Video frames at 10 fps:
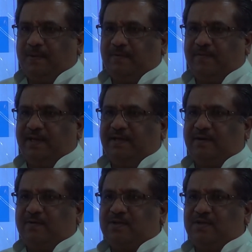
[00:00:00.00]
When the
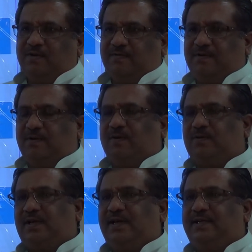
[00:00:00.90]
question of
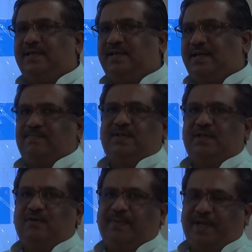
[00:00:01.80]
growth related comes
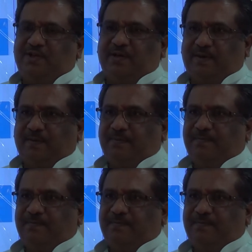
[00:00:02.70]
into picture,